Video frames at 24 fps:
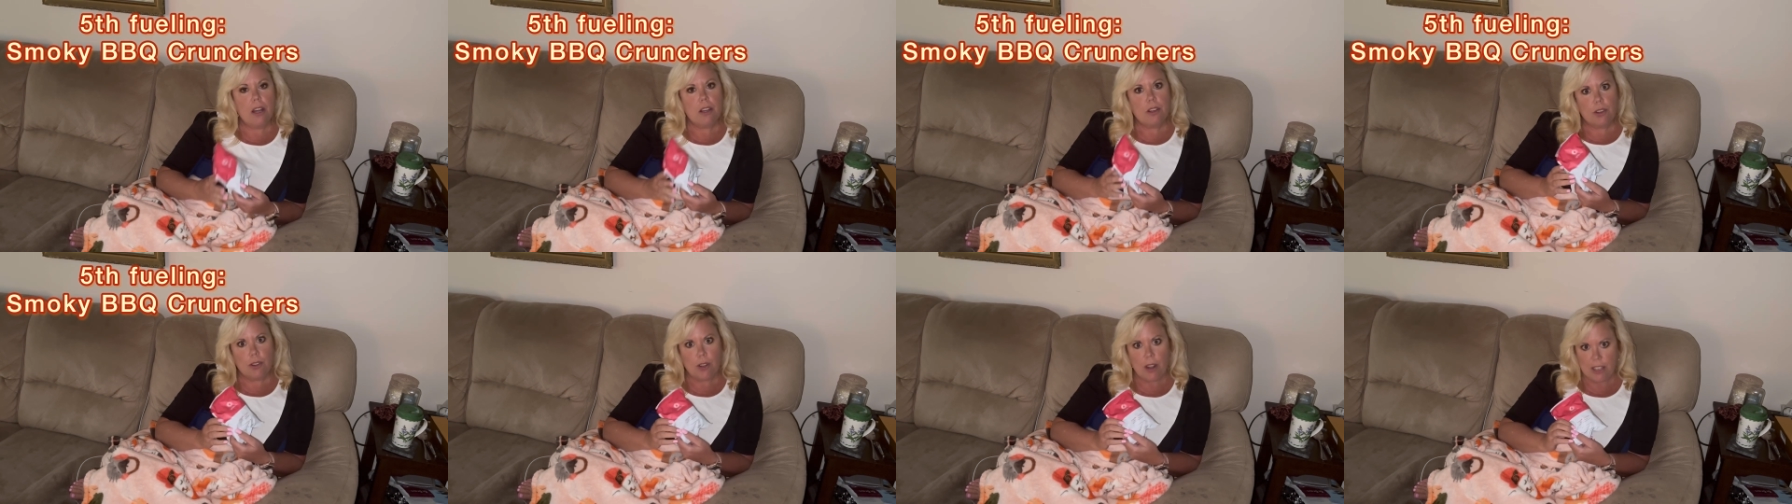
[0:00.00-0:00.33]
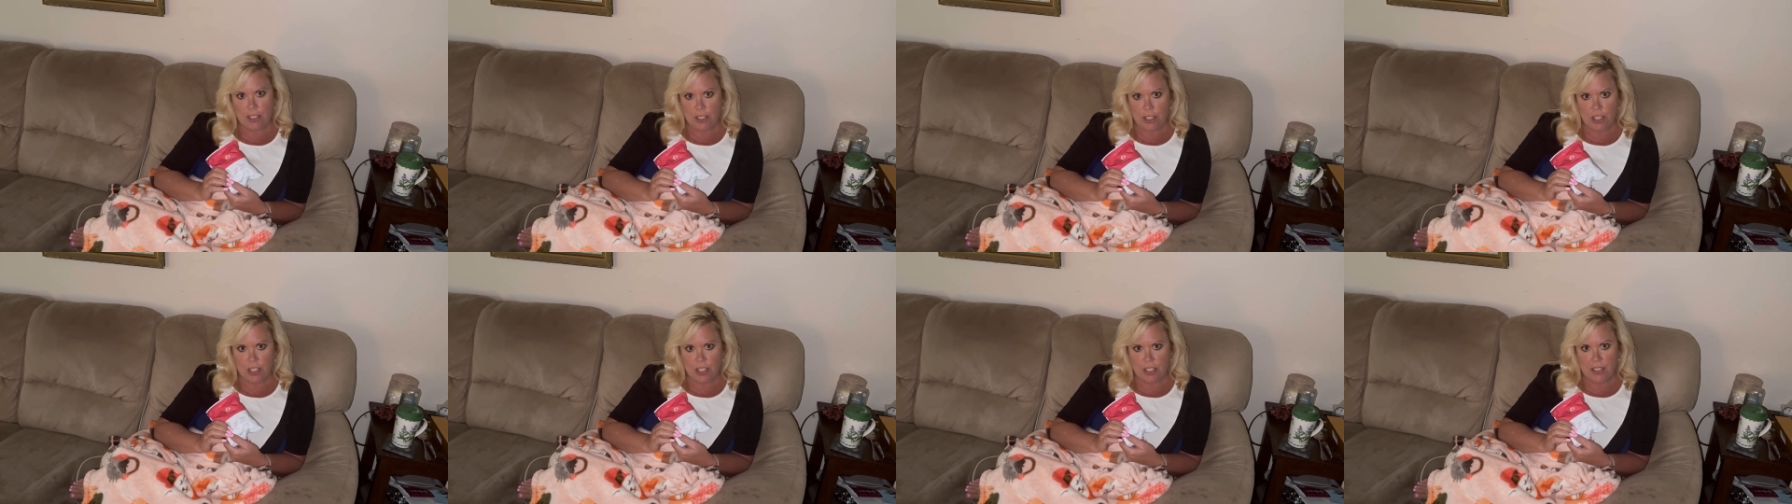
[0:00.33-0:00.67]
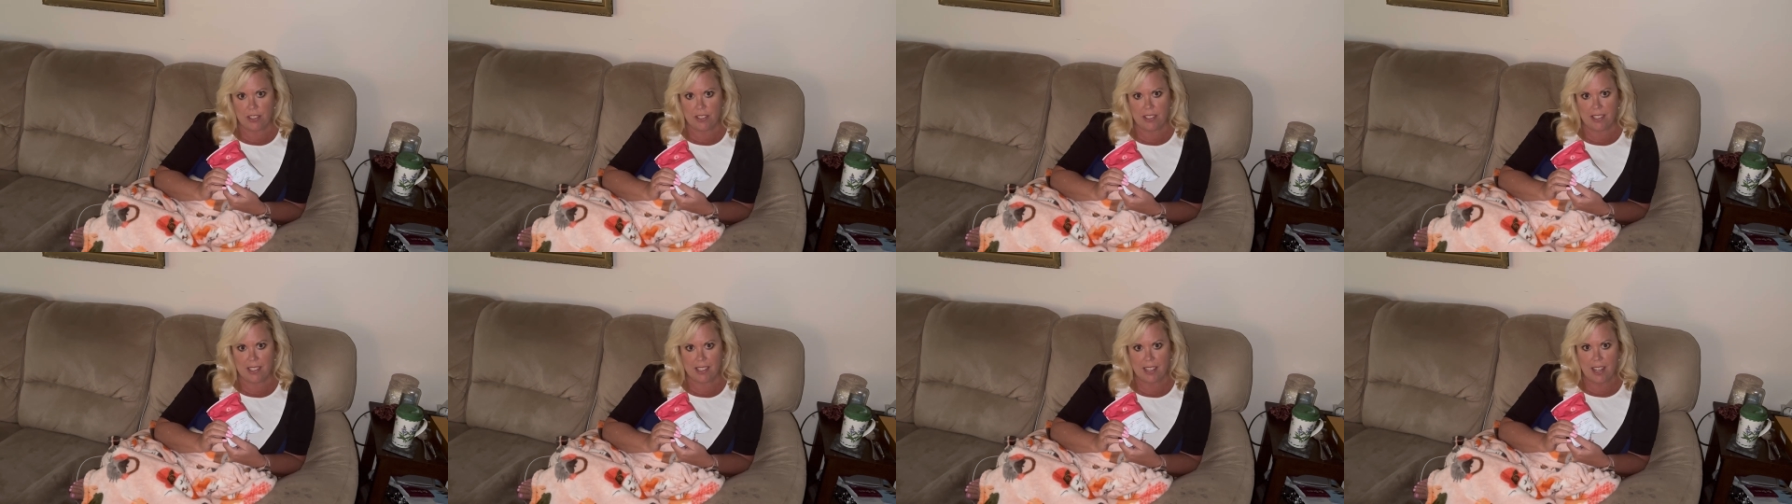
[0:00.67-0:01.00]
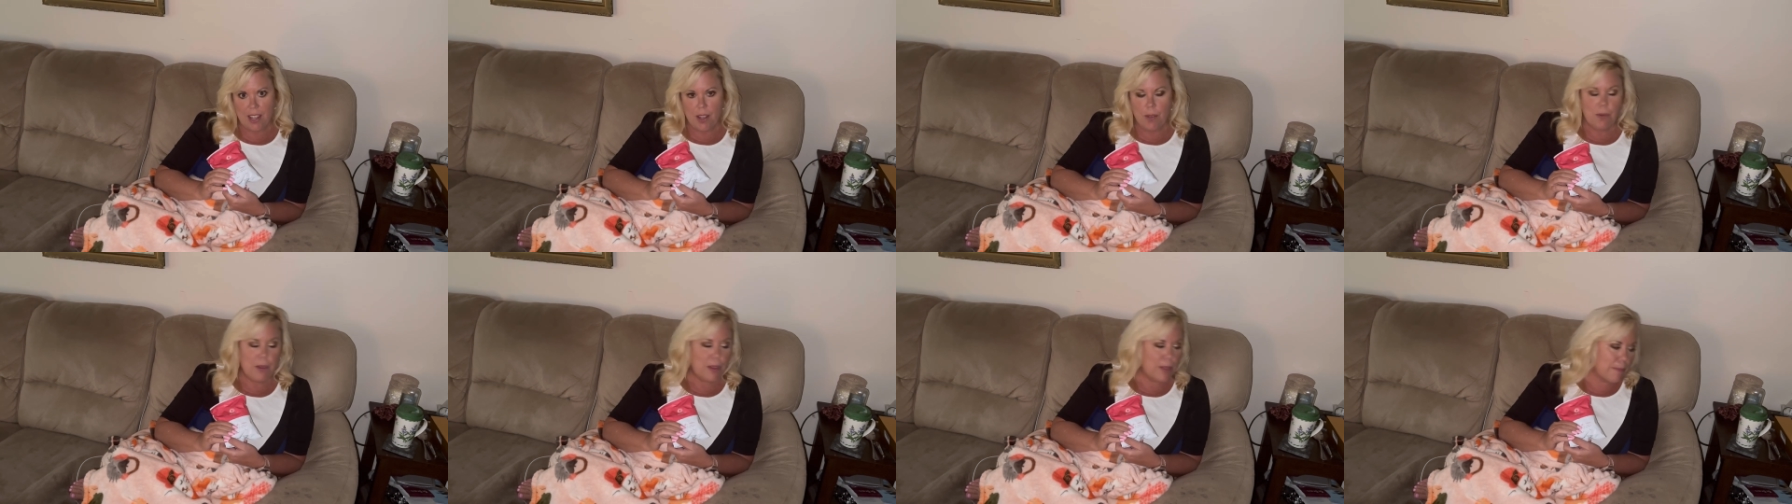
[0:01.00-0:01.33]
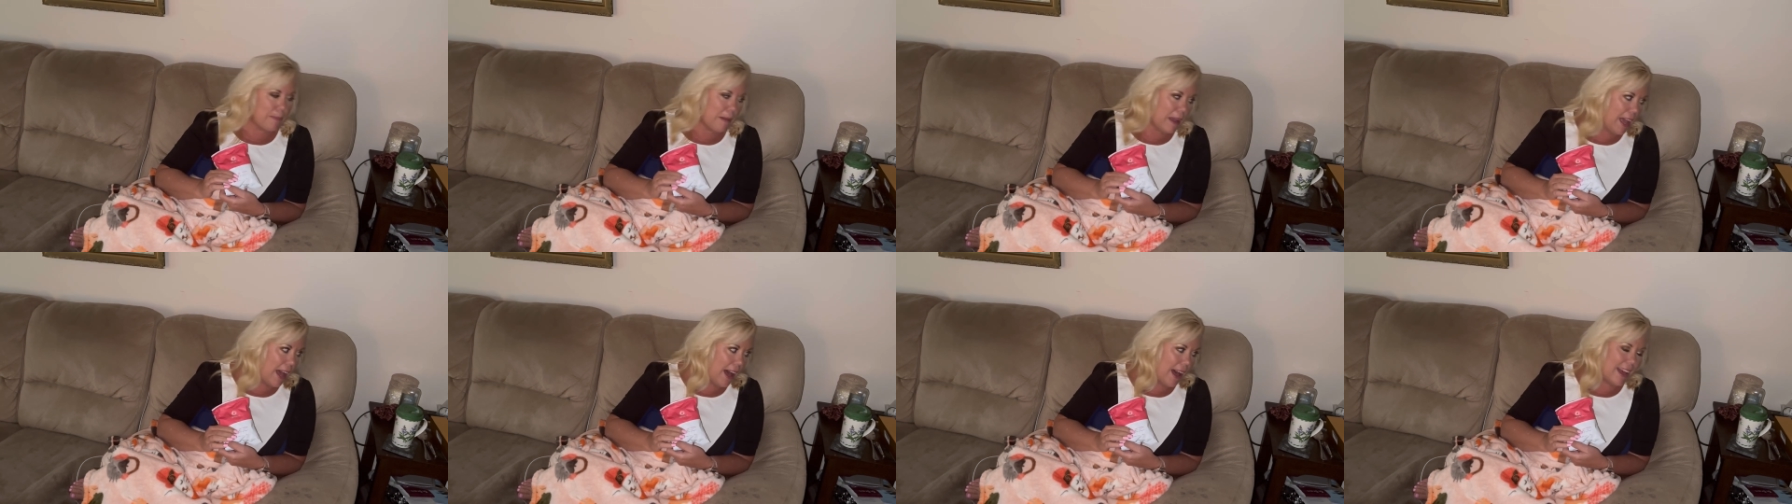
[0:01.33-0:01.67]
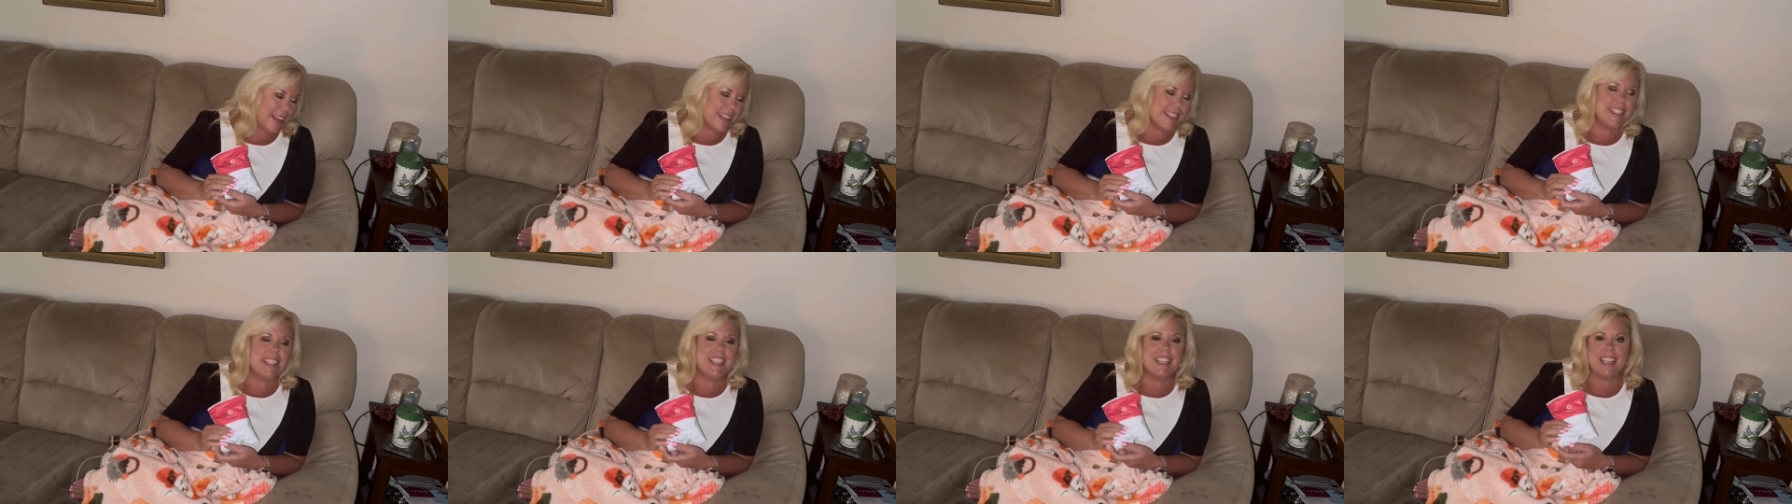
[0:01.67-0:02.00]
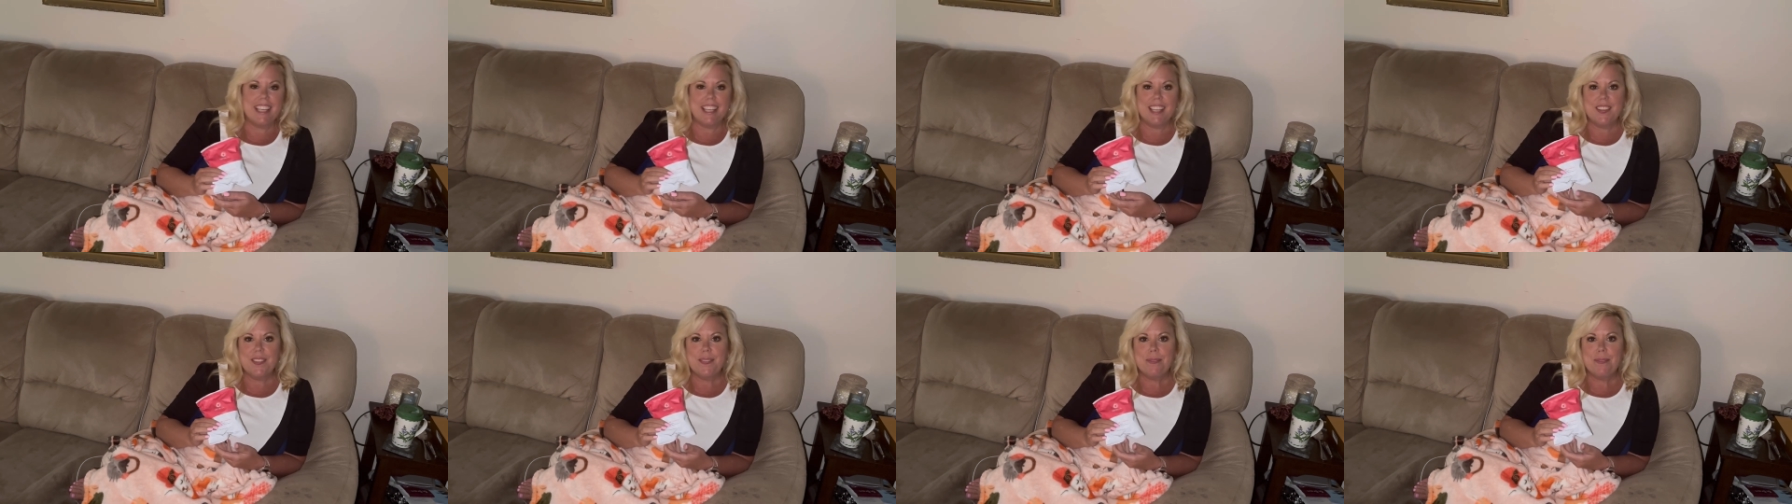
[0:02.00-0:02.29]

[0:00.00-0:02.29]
crunchers. with my hot tea.